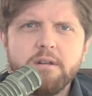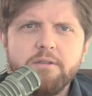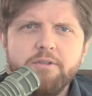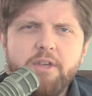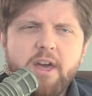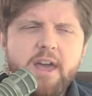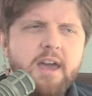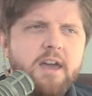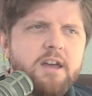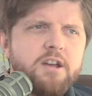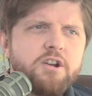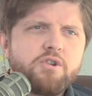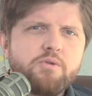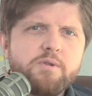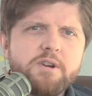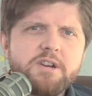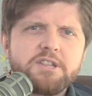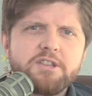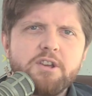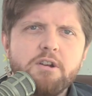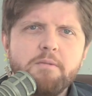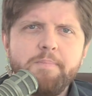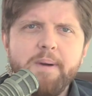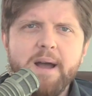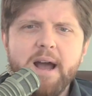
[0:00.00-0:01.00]
They increase
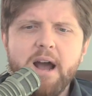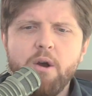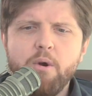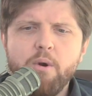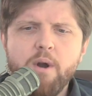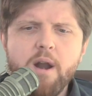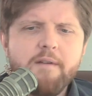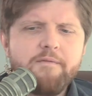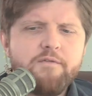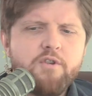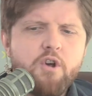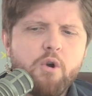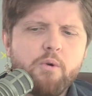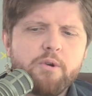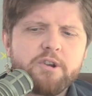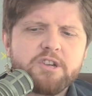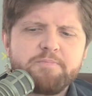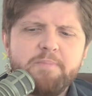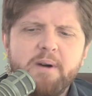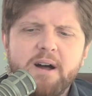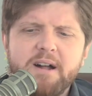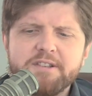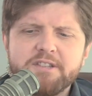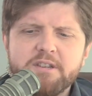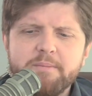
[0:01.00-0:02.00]
their power, have no
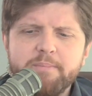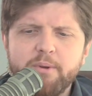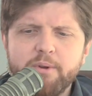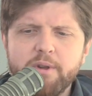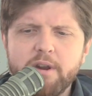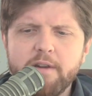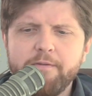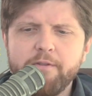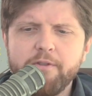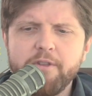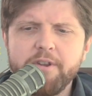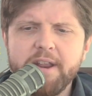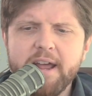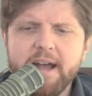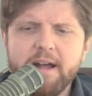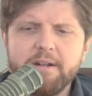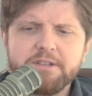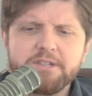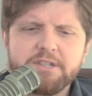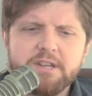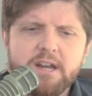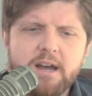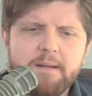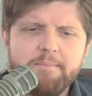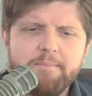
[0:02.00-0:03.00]
responsibility for the
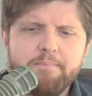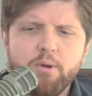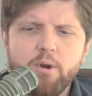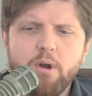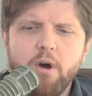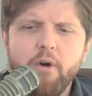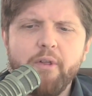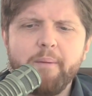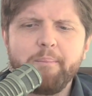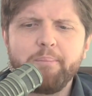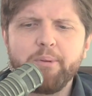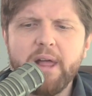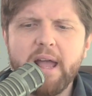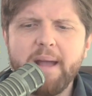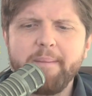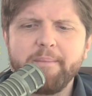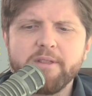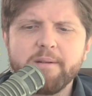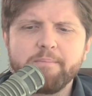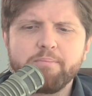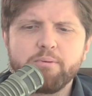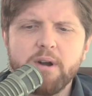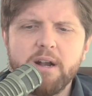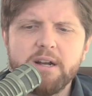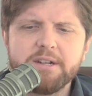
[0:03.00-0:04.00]
downside, put all the blame on
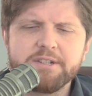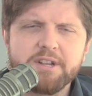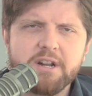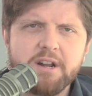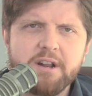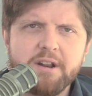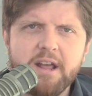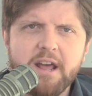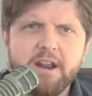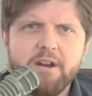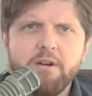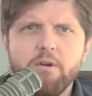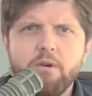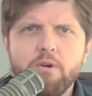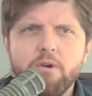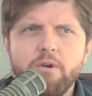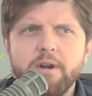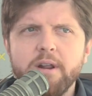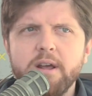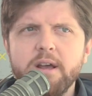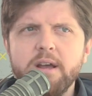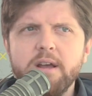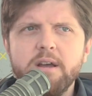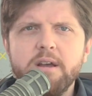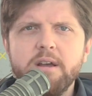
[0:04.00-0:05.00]
the president, and hurt
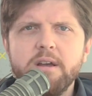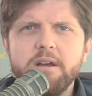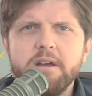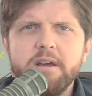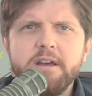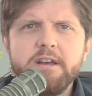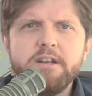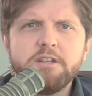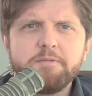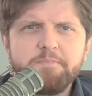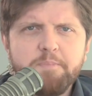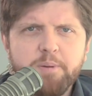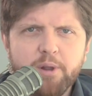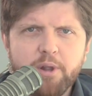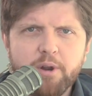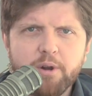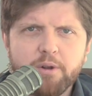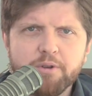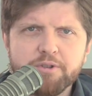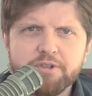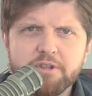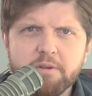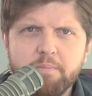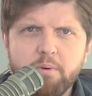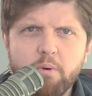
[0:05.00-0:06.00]
his
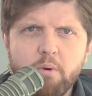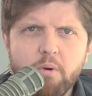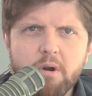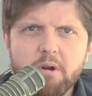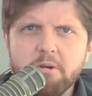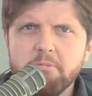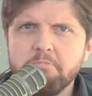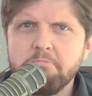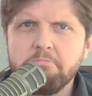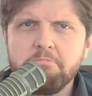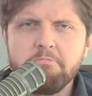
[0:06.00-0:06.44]
political support.